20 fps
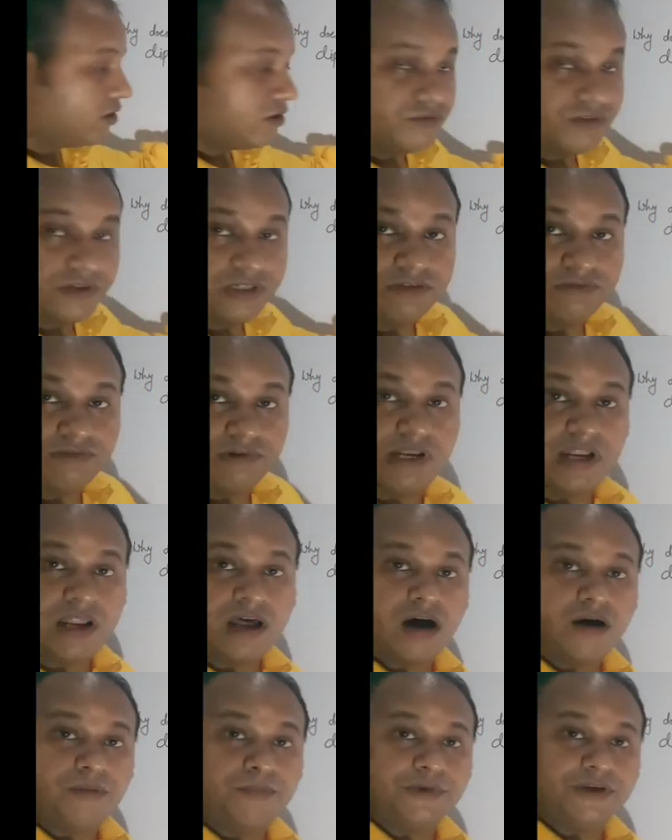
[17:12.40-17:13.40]
of it will
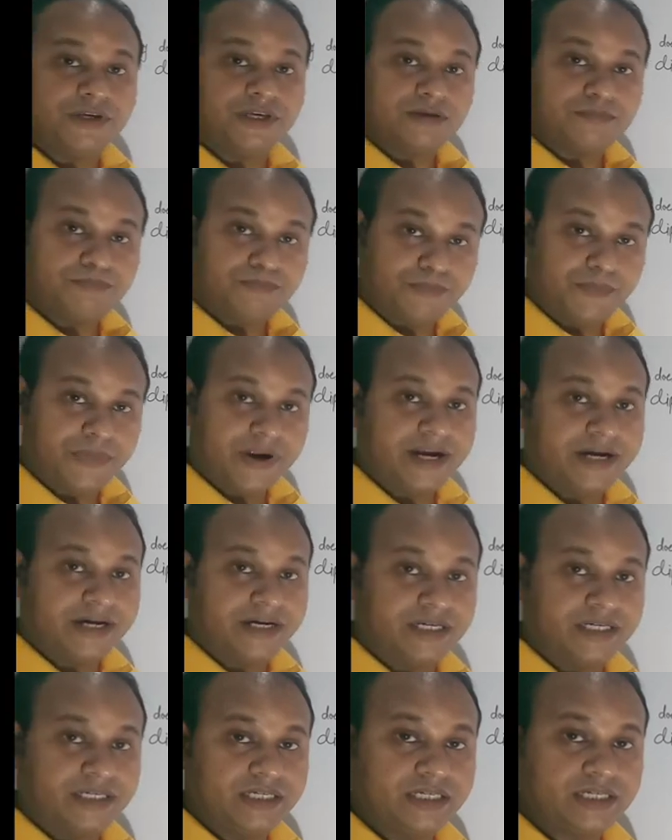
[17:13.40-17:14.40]
appear
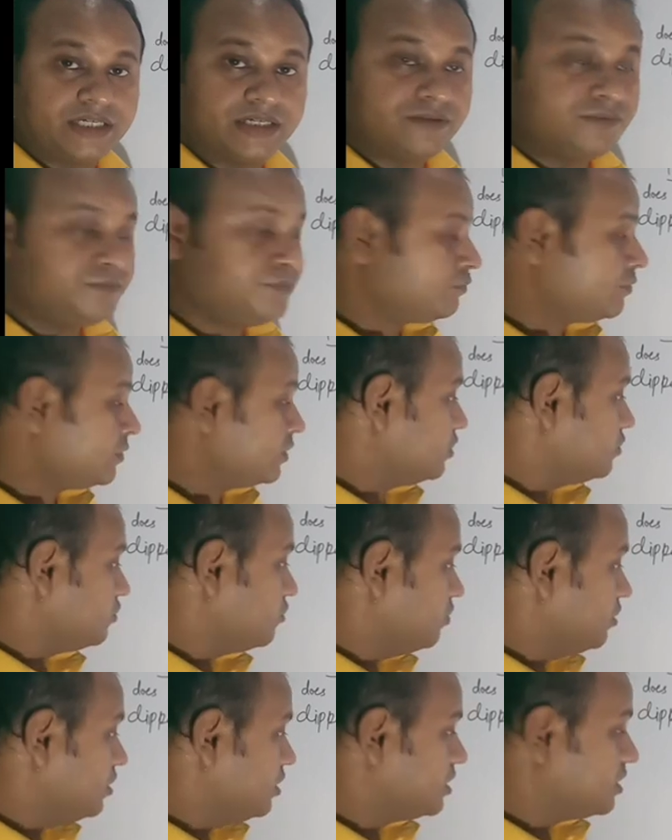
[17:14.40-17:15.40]
bent.
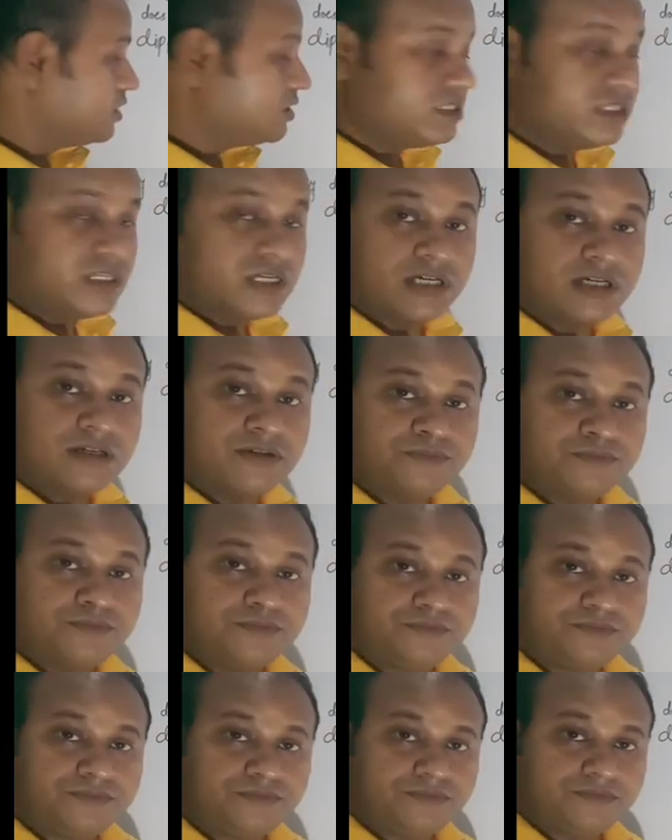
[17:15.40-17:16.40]
So this is the
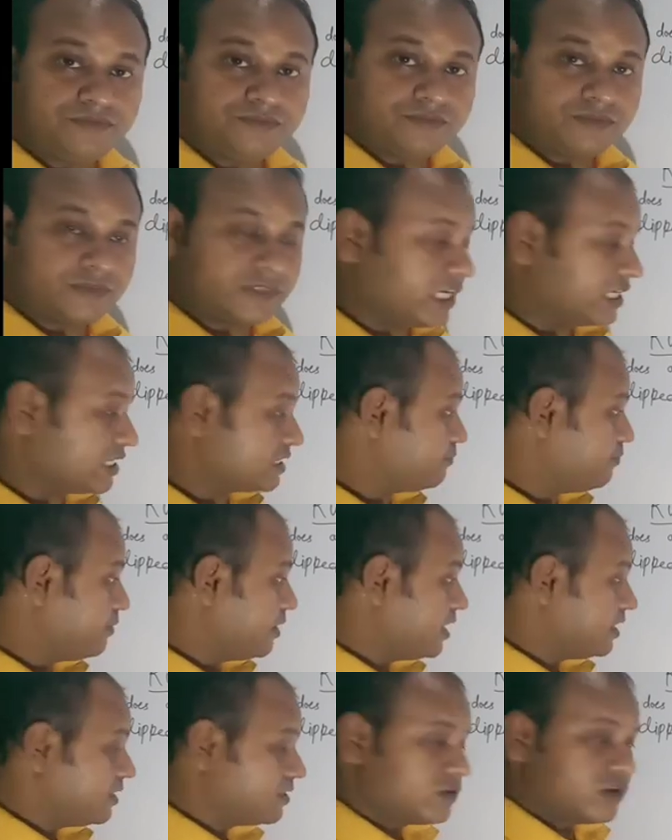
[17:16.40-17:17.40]

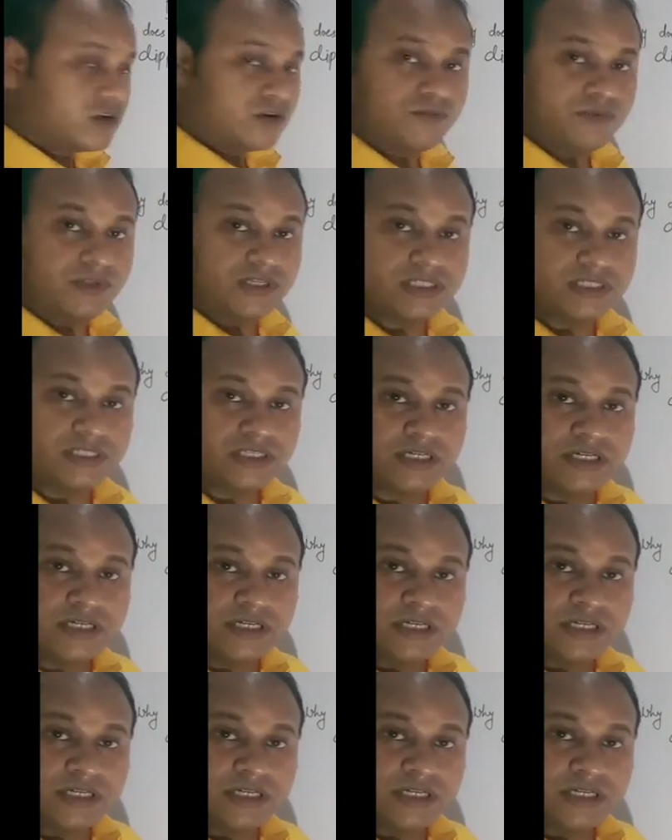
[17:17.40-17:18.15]
explanation of this.